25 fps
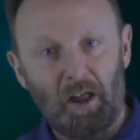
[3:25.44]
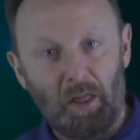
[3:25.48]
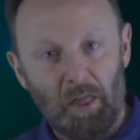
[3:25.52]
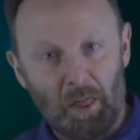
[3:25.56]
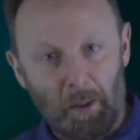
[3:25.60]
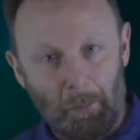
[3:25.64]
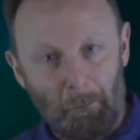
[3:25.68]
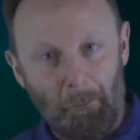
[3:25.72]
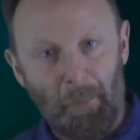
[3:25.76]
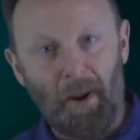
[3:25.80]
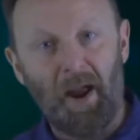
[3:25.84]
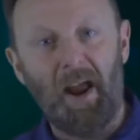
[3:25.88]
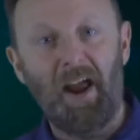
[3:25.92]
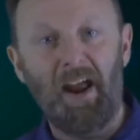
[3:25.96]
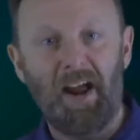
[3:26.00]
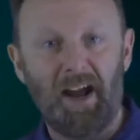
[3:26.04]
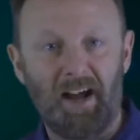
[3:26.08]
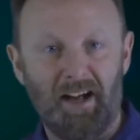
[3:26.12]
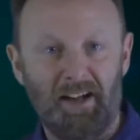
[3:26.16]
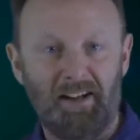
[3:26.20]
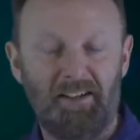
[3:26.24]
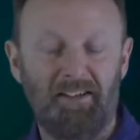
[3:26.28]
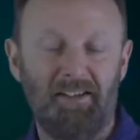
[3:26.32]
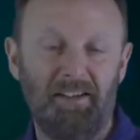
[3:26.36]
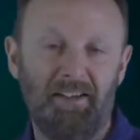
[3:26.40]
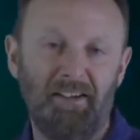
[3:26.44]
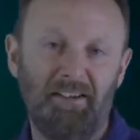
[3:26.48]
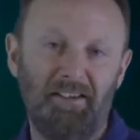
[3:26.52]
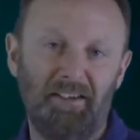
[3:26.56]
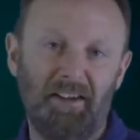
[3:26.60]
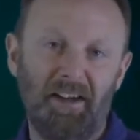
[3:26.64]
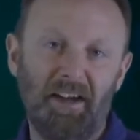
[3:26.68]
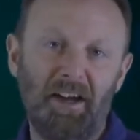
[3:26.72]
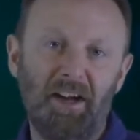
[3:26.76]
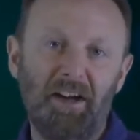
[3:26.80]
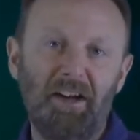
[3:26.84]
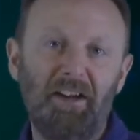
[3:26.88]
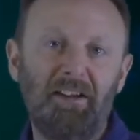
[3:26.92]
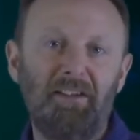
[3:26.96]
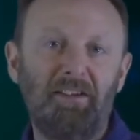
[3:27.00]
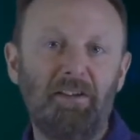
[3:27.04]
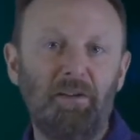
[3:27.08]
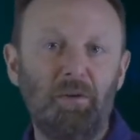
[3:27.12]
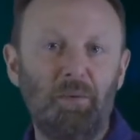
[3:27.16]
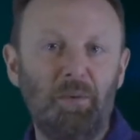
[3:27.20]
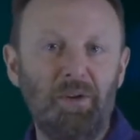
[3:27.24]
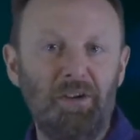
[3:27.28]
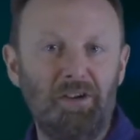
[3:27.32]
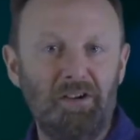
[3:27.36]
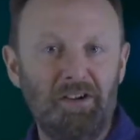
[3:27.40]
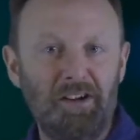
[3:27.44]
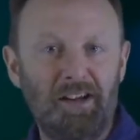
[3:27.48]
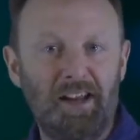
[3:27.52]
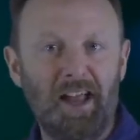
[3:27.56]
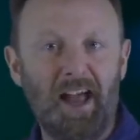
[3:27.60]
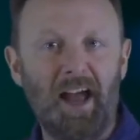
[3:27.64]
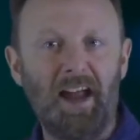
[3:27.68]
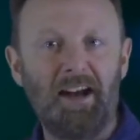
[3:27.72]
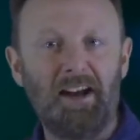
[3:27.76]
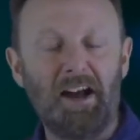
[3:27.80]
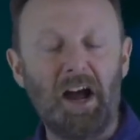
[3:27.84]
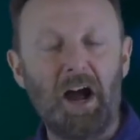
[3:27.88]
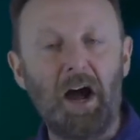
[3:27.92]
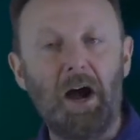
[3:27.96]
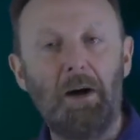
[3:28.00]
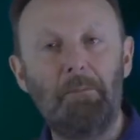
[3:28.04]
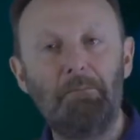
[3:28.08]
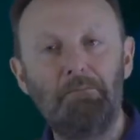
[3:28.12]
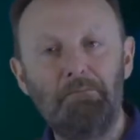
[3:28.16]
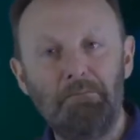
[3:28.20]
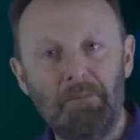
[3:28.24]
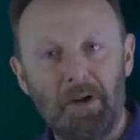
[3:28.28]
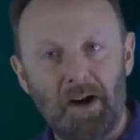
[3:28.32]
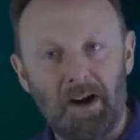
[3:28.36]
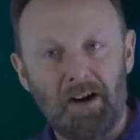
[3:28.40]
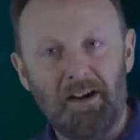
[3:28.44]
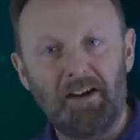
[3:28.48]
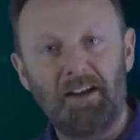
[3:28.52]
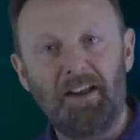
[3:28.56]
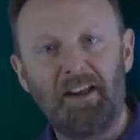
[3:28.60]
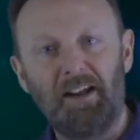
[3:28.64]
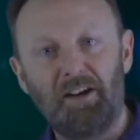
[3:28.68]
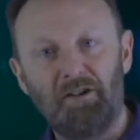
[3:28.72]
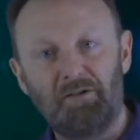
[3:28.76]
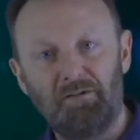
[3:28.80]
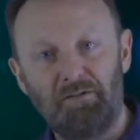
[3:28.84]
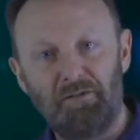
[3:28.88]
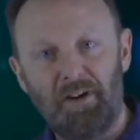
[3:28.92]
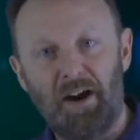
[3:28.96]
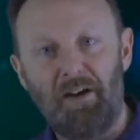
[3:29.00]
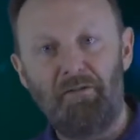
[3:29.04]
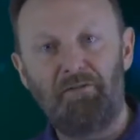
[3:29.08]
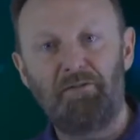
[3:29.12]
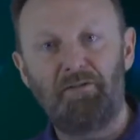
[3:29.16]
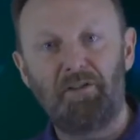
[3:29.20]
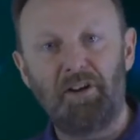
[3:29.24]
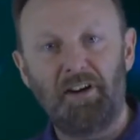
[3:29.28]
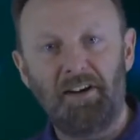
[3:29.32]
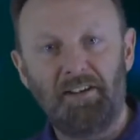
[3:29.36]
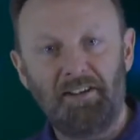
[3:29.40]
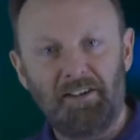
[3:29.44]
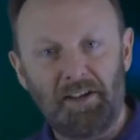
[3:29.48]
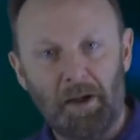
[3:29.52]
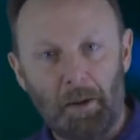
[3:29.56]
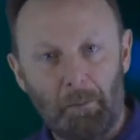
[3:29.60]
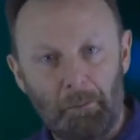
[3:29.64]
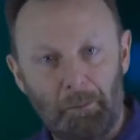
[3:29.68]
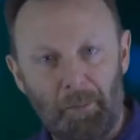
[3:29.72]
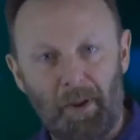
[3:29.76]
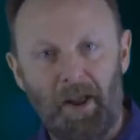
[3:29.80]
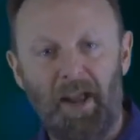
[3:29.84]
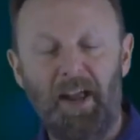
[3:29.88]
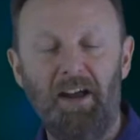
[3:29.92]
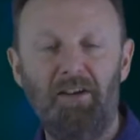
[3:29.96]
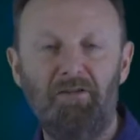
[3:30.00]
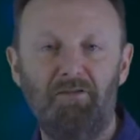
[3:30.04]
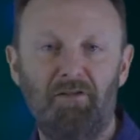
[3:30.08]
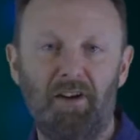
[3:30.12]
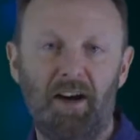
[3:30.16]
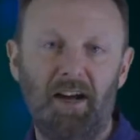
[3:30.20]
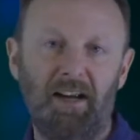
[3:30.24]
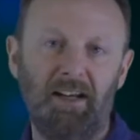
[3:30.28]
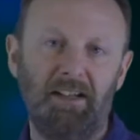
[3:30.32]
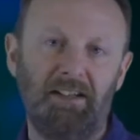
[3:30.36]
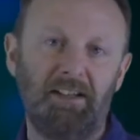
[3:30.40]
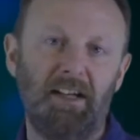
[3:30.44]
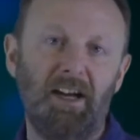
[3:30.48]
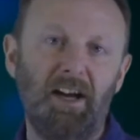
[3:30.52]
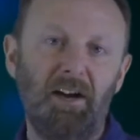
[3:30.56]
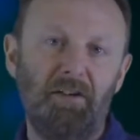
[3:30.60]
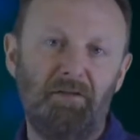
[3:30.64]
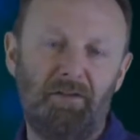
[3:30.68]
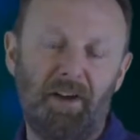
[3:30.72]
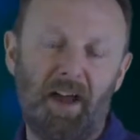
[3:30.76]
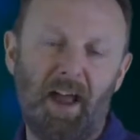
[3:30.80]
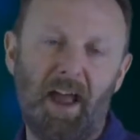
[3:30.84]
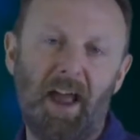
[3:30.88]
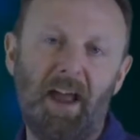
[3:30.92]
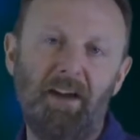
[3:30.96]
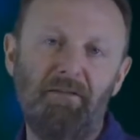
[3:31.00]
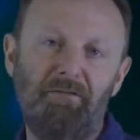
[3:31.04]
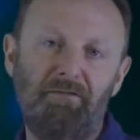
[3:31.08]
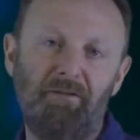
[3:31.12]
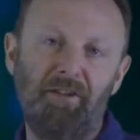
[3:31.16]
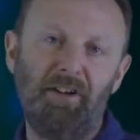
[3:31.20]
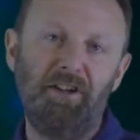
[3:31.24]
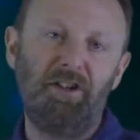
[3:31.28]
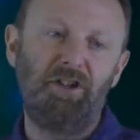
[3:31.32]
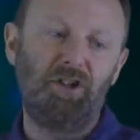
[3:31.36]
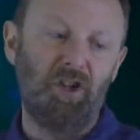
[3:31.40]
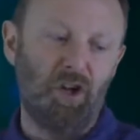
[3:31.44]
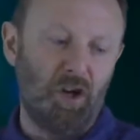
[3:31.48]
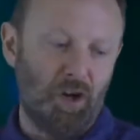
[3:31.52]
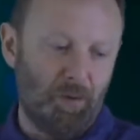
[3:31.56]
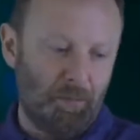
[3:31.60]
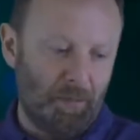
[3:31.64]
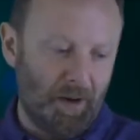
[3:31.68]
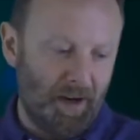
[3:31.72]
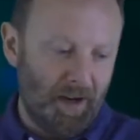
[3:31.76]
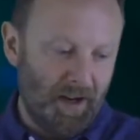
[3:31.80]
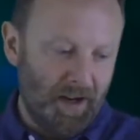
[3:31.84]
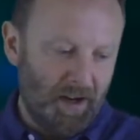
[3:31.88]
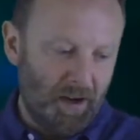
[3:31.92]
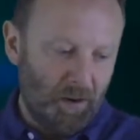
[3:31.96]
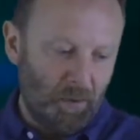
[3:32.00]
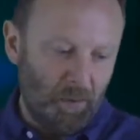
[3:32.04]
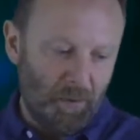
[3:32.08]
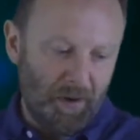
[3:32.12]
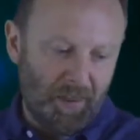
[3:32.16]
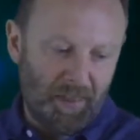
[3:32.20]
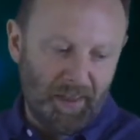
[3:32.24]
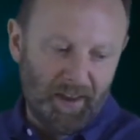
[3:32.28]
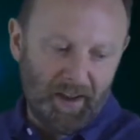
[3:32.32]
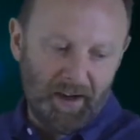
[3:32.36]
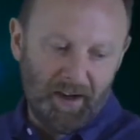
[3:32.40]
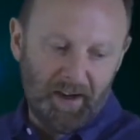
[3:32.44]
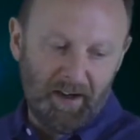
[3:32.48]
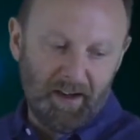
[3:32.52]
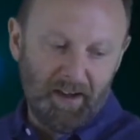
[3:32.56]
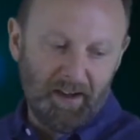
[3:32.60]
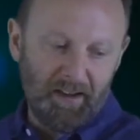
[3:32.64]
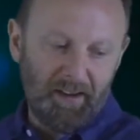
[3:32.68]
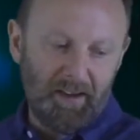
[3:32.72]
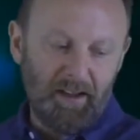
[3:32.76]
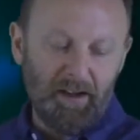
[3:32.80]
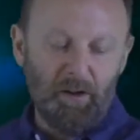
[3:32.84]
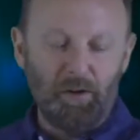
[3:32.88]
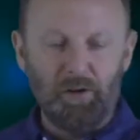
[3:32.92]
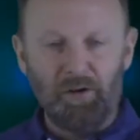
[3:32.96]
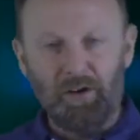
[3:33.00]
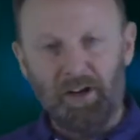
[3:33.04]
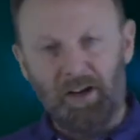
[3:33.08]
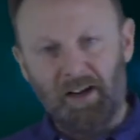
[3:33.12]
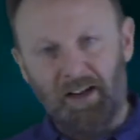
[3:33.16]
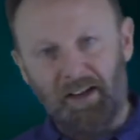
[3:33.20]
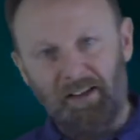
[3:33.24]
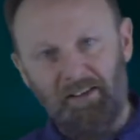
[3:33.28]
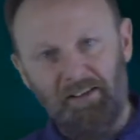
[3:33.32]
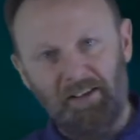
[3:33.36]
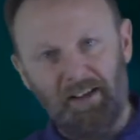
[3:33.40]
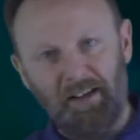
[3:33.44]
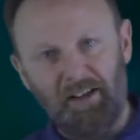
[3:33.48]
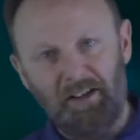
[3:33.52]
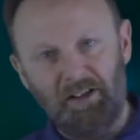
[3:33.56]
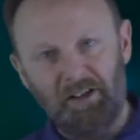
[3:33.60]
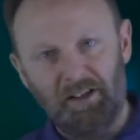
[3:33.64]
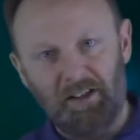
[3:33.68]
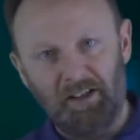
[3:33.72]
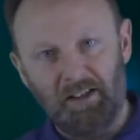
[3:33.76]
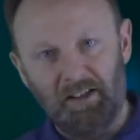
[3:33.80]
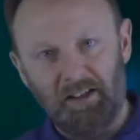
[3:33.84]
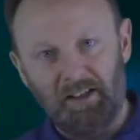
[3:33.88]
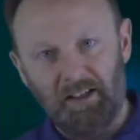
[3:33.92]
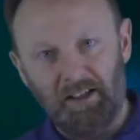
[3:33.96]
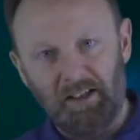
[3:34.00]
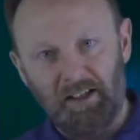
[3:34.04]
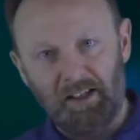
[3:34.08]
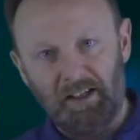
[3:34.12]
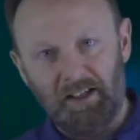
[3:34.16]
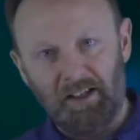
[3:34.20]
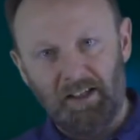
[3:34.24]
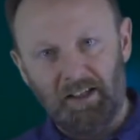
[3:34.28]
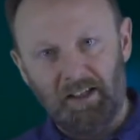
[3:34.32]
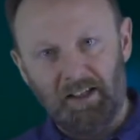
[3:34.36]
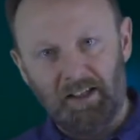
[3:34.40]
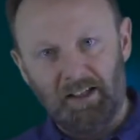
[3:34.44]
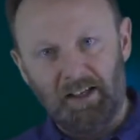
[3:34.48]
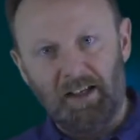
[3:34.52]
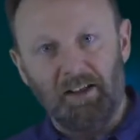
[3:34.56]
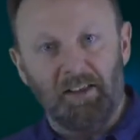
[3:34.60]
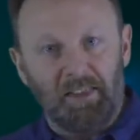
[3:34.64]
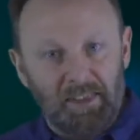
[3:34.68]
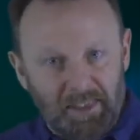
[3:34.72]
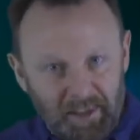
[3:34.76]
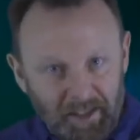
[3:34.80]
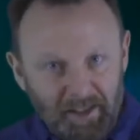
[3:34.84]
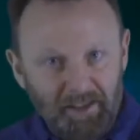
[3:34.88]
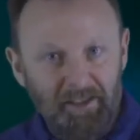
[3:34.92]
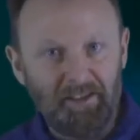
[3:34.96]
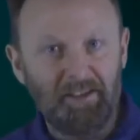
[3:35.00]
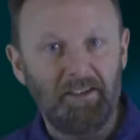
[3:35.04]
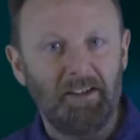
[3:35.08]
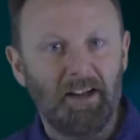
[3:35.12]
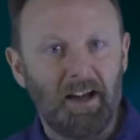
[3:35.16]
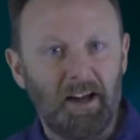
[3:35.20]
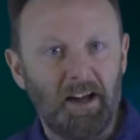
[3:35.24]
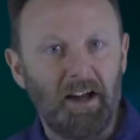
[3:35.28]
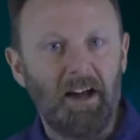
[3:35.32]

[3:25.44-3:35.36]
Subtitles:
the pay axis, so that we could get a market referenced pay rate for every job within the organisation. Now, this